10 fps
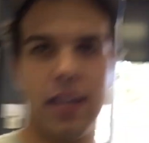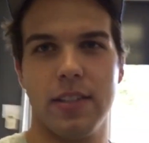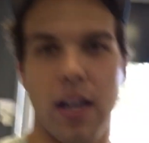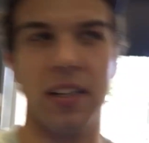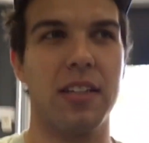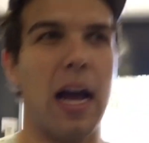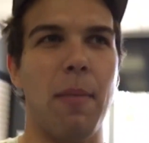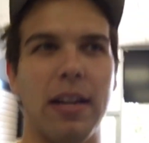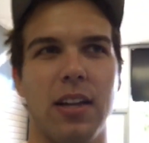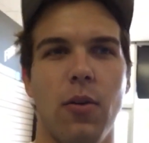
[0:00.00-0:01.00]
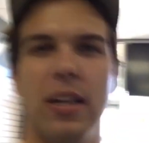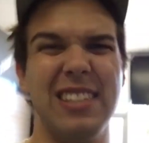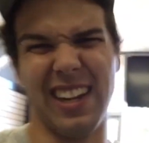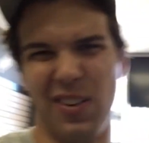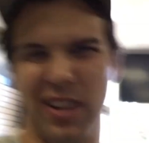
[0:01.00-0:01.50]
It's not, I'm not going, it's
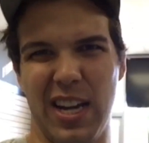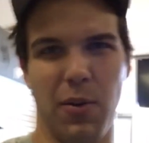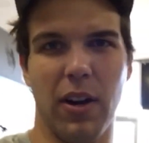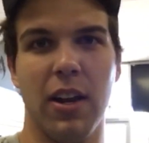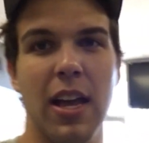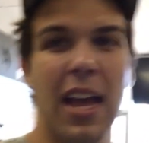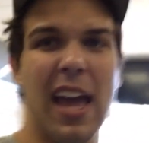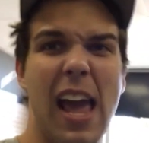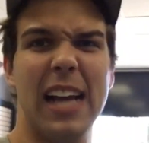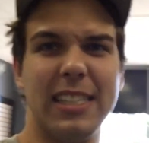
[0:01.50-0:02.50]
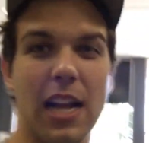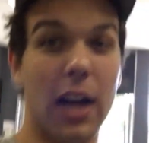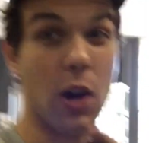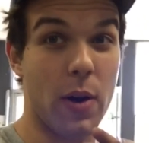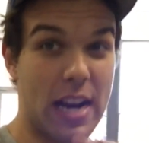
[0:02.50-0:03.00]
not going anywhere. It's
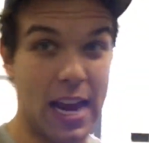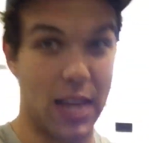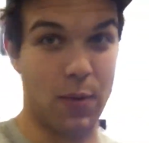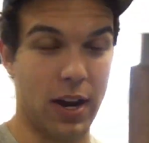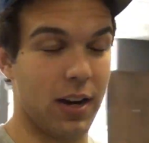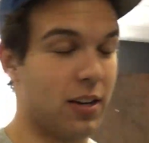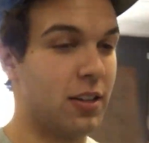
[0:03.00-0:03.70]
not going anywhere.